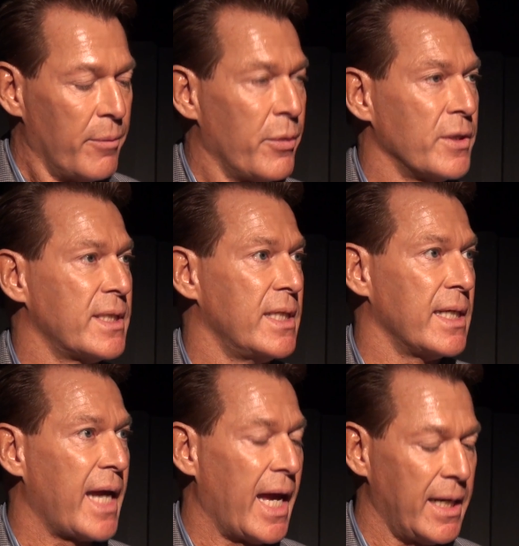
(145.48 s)
person in
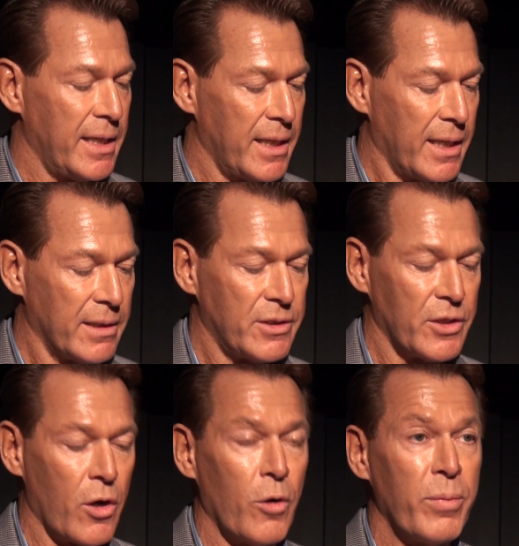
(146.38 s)
Canada to
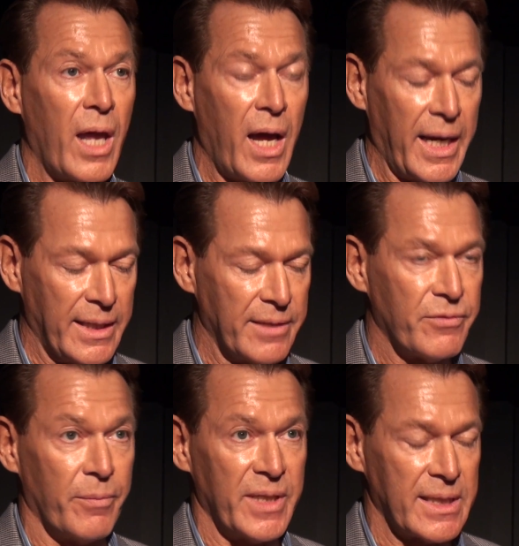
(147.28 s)
go blind
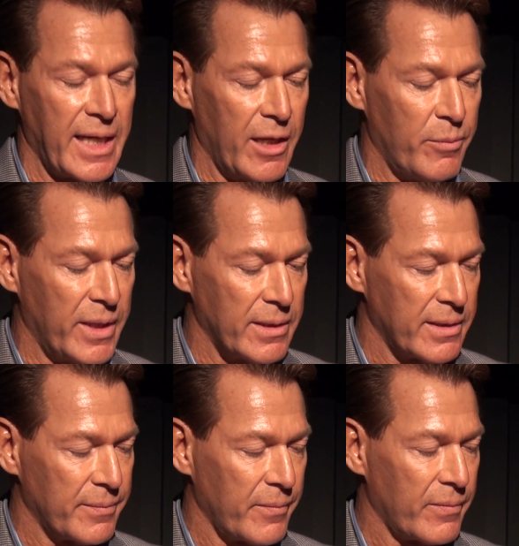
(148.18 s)
from this ailment.
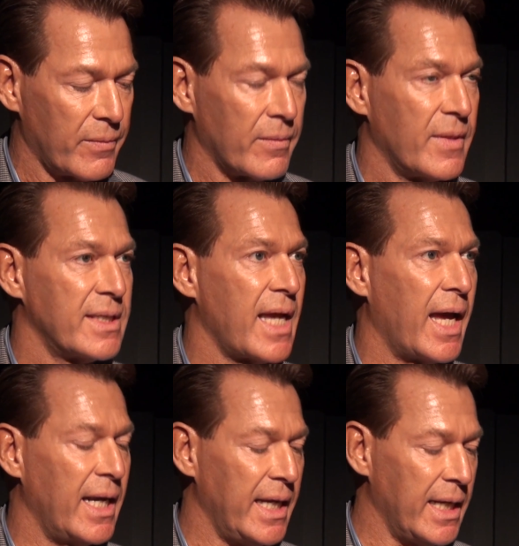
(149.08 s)

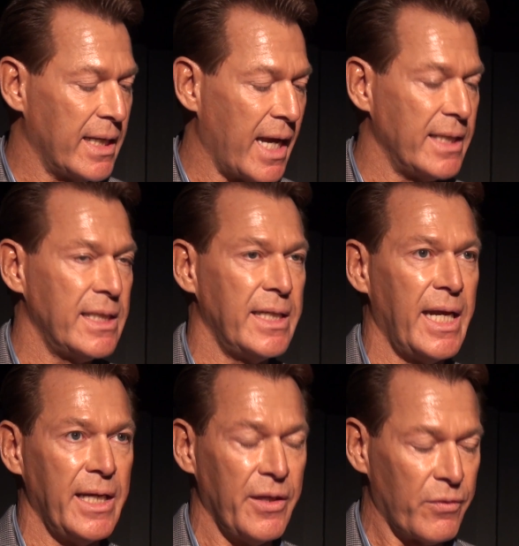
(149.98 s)
Sadly, in
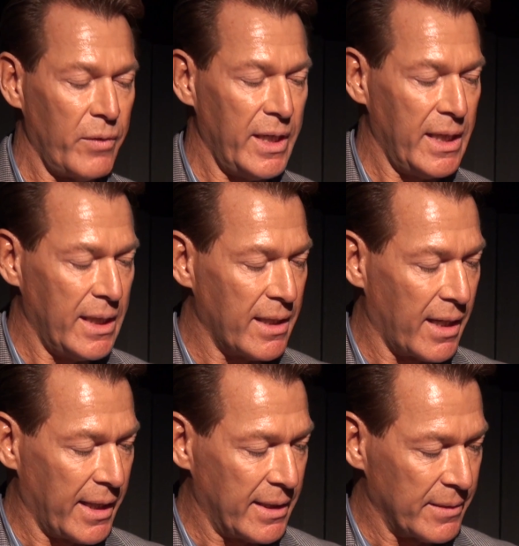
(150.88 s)
1983, he
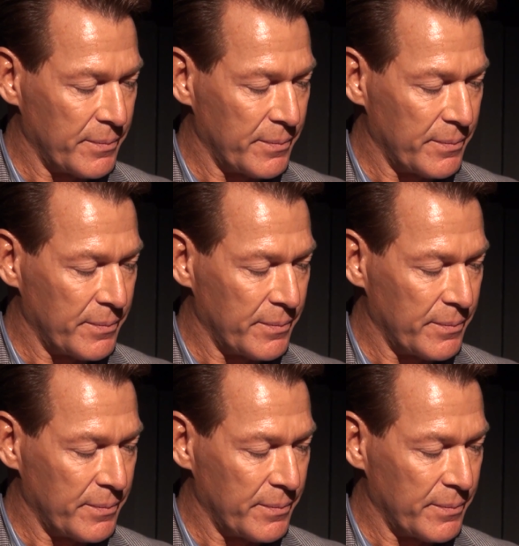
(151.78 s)
died.